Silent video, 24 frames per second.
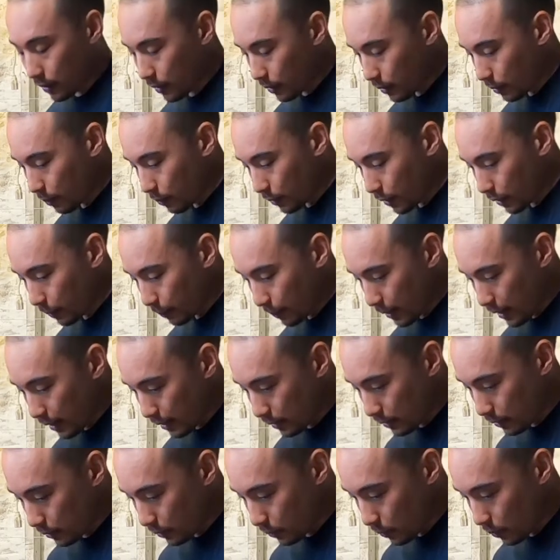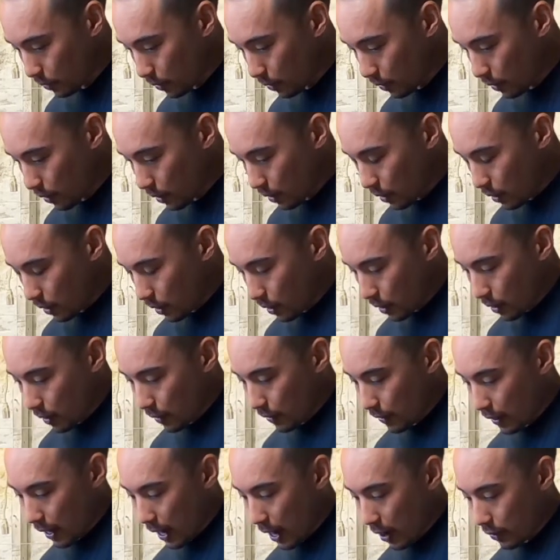the brake pads,
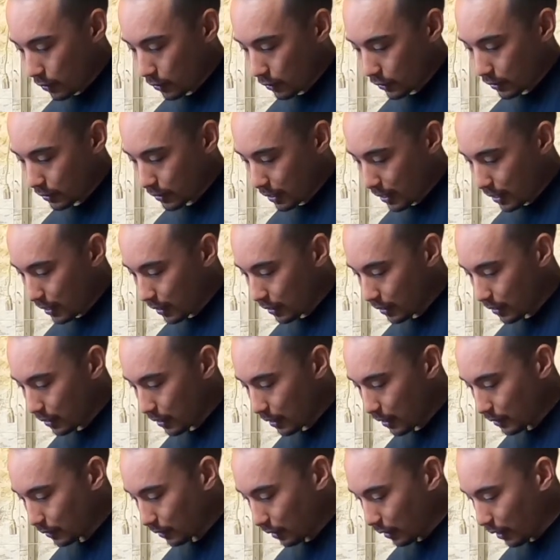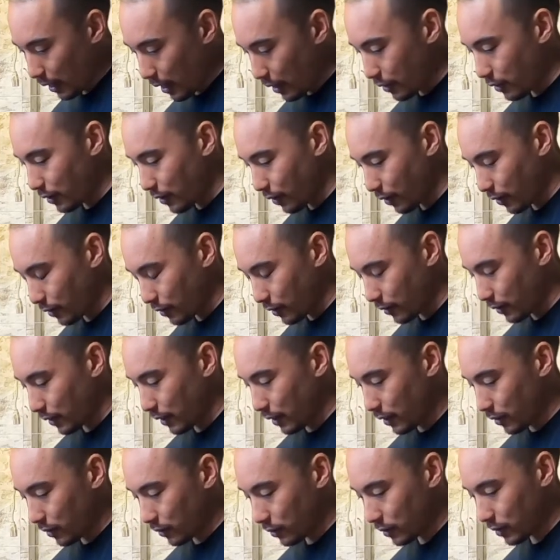the outer side is a lot thicker than the
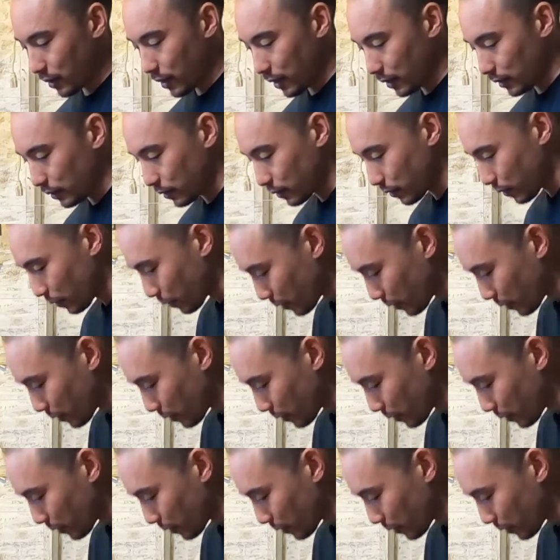inner side, so